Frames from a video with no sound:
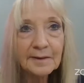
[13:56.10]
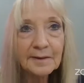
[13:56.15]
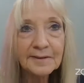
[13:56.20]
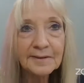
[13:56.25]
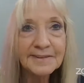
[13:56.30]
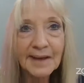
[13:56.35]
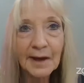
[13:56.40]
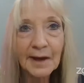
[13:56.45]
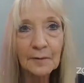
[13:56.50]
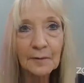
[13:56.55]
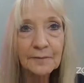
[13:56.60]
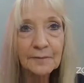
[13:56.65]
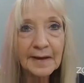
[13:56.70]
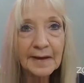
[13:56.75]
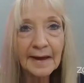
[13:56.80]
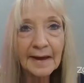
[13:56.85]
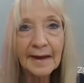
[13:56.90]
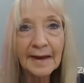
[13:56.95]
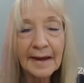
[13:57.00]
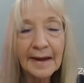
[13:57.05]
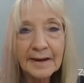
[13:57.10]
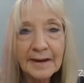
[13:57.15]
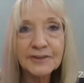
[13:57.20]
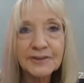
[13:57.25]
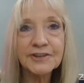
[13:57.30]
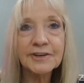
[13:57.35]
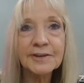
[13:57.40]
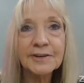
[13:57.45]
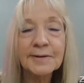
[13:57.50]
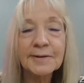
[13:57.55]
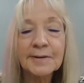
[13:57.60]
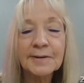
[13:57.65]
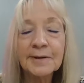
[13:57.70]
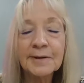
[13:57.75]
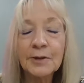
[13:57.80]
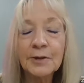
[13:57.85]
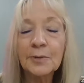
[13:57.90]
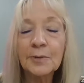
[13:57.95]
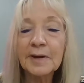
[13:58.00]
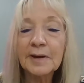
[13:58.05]
selfie age,
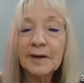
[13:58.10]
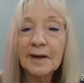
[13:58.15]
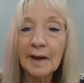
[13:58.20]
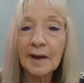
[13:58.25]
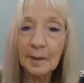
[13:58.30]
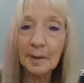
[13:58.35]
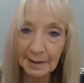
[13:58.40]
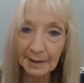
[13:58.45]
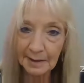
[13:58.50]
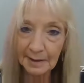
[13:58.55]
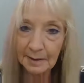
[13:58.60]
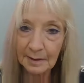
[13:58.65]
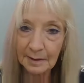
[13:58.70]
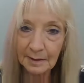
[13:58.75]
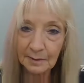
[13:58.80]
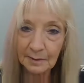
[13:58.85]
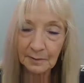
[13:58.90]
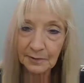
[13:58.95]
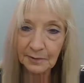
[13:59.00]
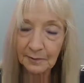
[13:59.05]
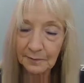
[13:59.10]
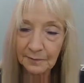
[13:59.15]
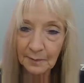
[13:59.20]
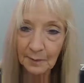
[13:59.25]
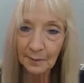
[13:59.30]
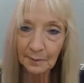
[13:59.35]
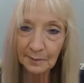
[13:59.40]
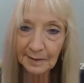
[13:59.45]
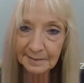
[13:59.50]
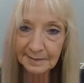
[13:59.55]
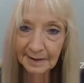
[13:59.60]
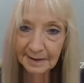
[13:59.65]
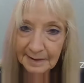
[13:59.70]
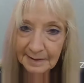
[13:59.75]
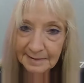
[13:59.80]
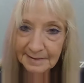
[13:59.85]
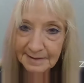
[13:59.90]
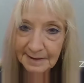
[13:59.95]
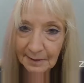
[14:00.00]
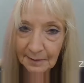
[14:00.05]
you can come in with your phone and take
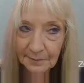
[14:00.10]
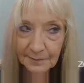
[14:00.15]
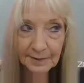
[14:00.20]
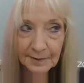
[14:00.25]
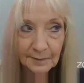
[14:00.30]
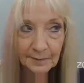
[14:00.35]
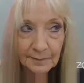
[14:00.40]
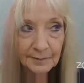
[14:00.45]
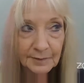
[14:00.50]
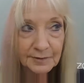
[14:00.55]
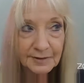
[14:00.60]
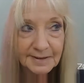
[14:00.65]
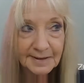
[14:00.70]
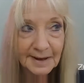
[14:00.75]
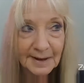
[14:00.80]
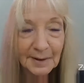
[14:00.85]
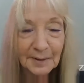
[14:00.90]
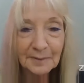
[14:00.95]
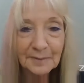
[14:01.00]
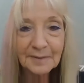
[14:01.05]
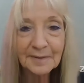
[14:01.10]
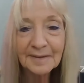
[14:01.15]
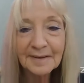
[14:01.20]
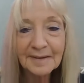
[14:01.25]
a selfie of yourself.